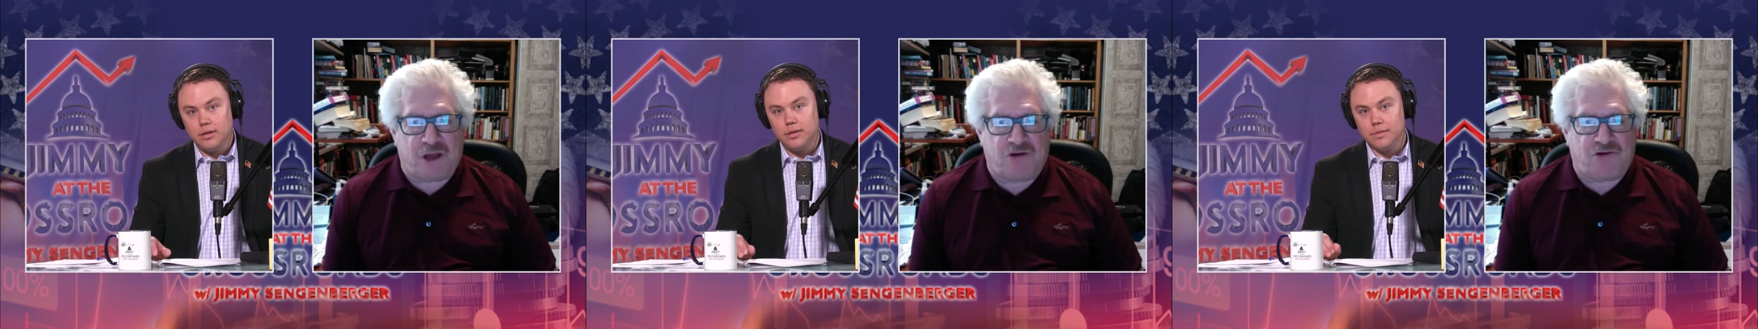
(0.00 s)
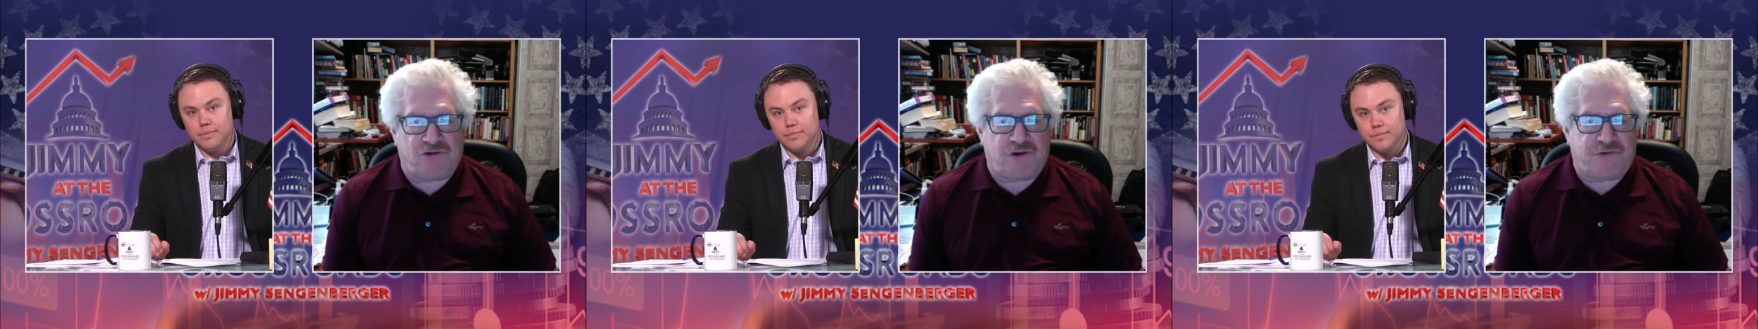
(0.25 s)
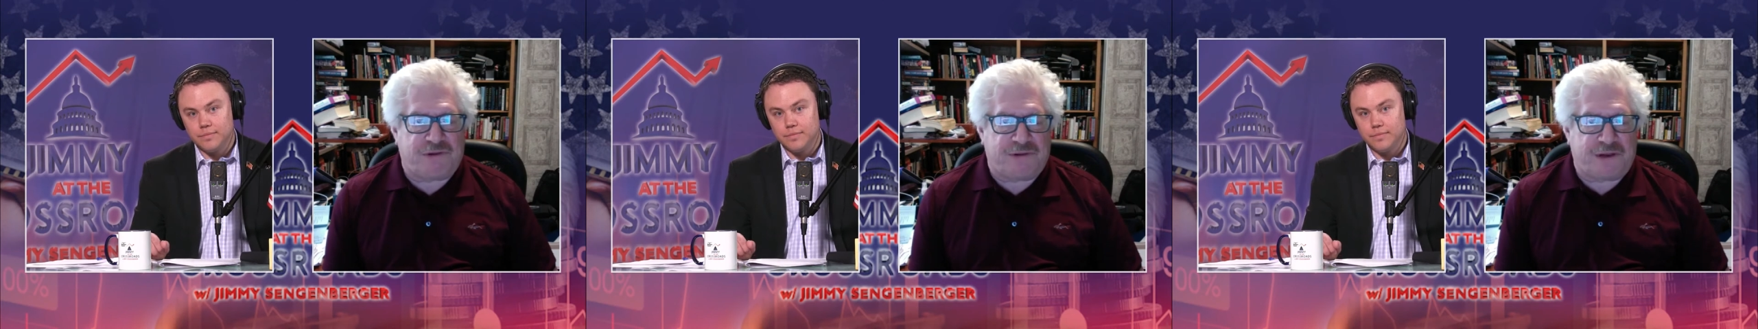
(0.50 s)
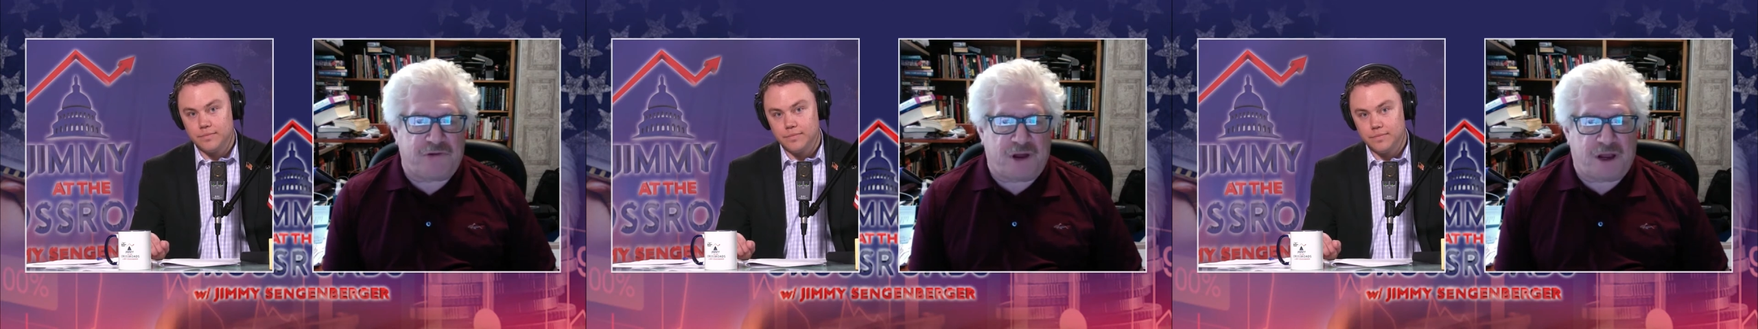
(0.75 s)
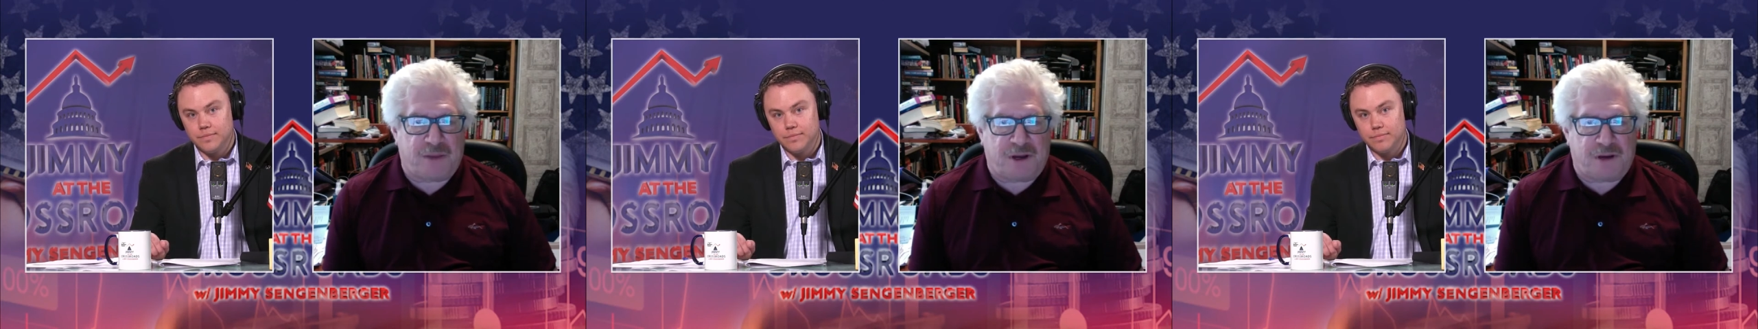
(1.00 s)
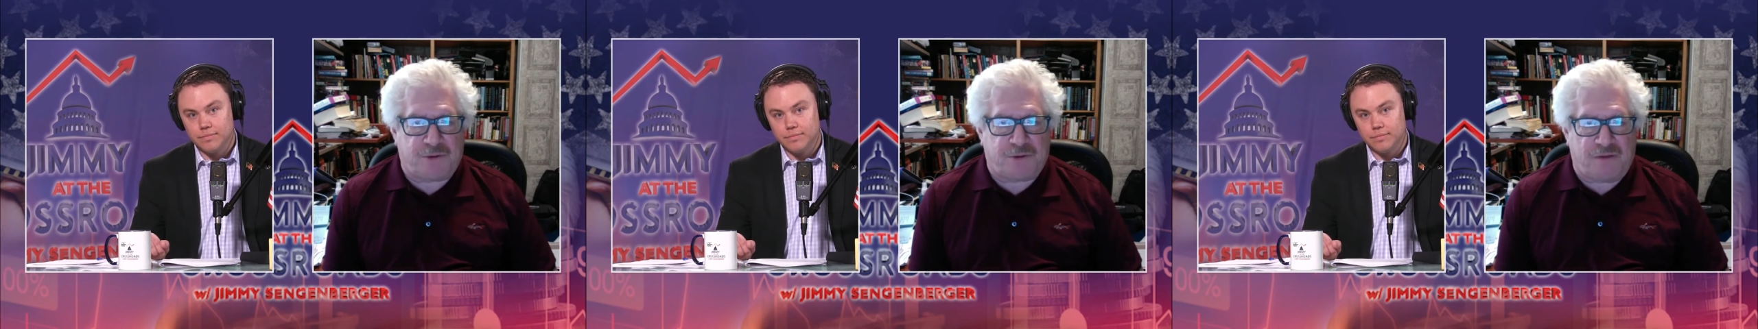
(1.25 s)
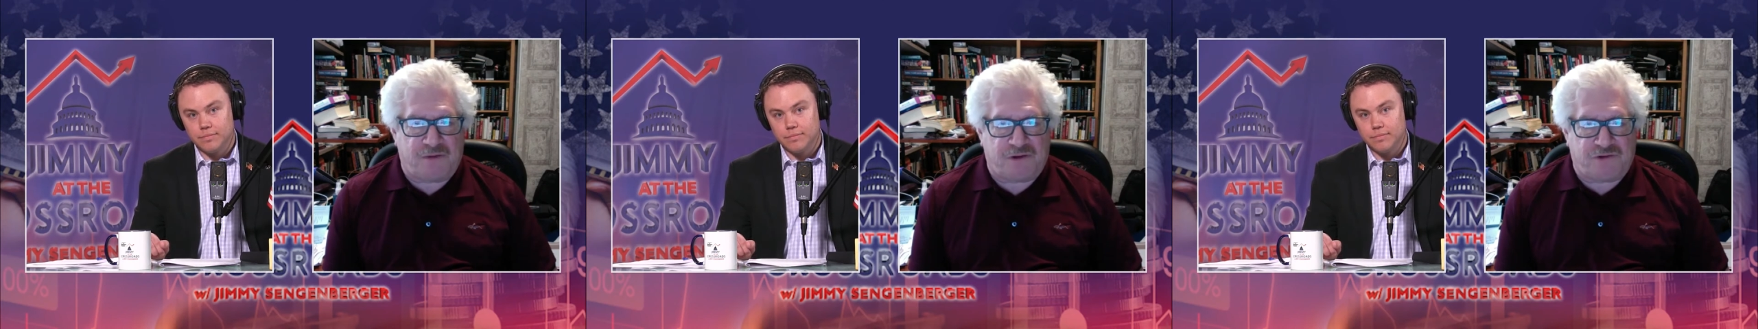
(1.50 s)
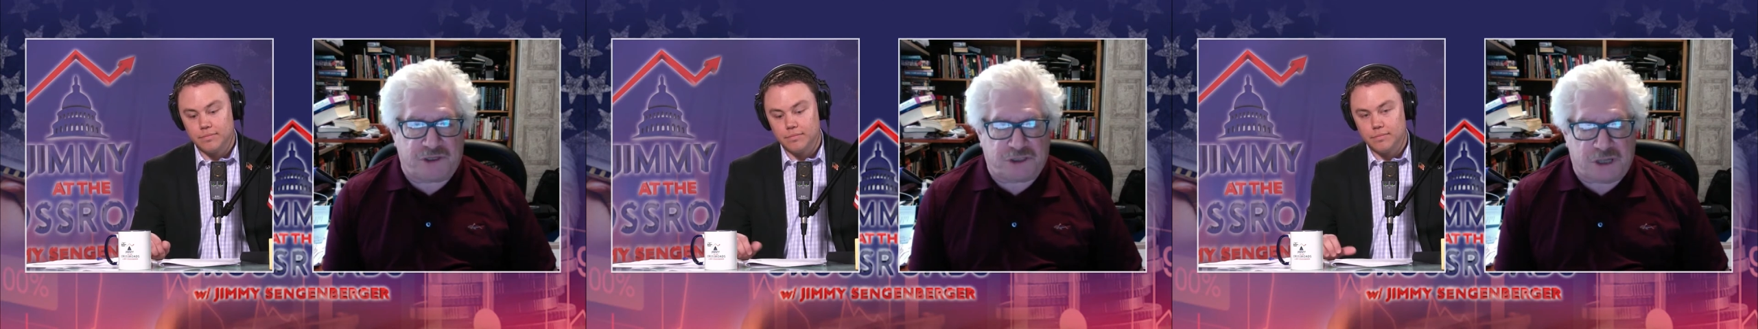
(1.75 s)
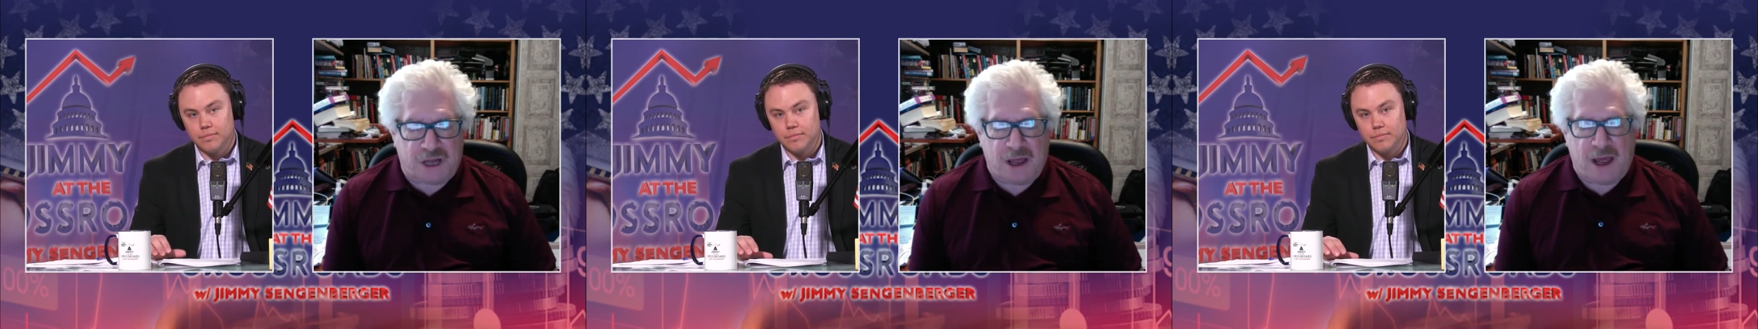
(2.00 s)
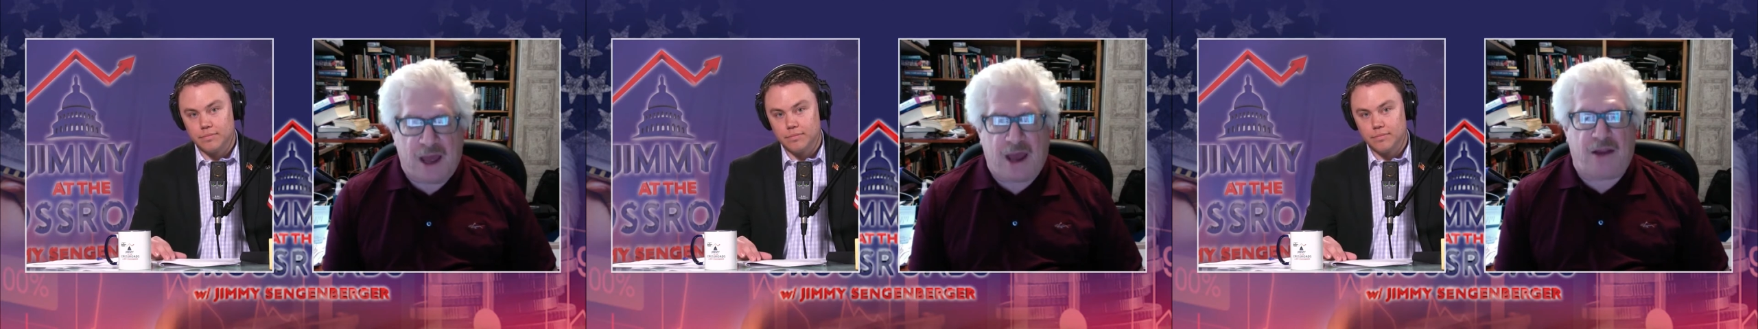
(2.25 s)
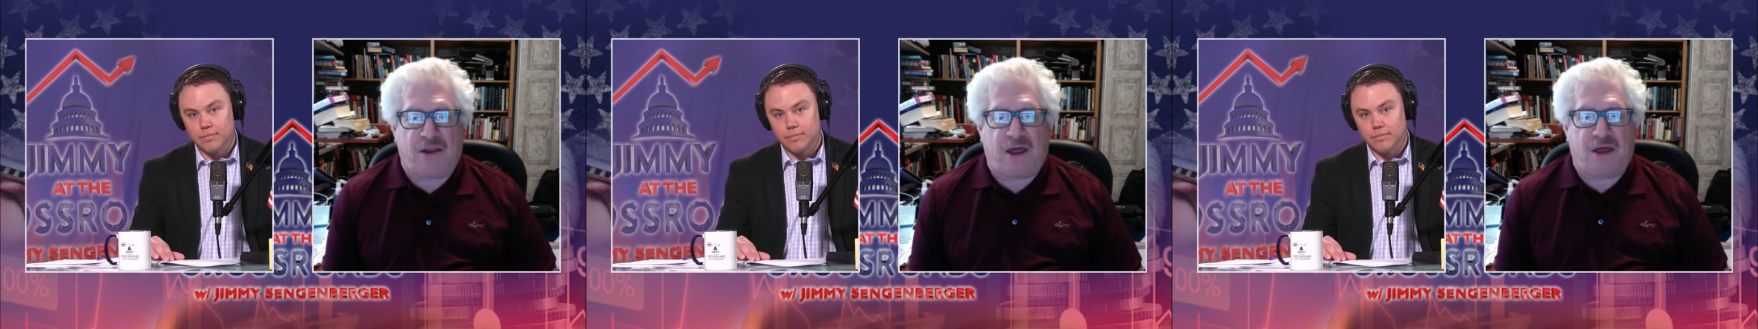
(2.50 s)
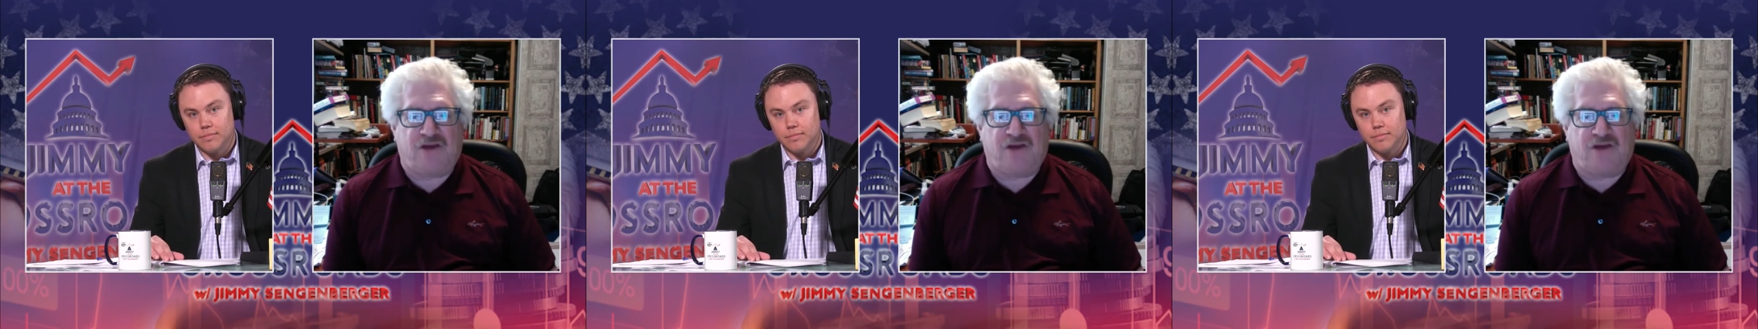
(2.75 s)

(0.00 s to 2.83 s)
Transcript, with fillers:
Speaker 1: agencies that they recommended privatization, and they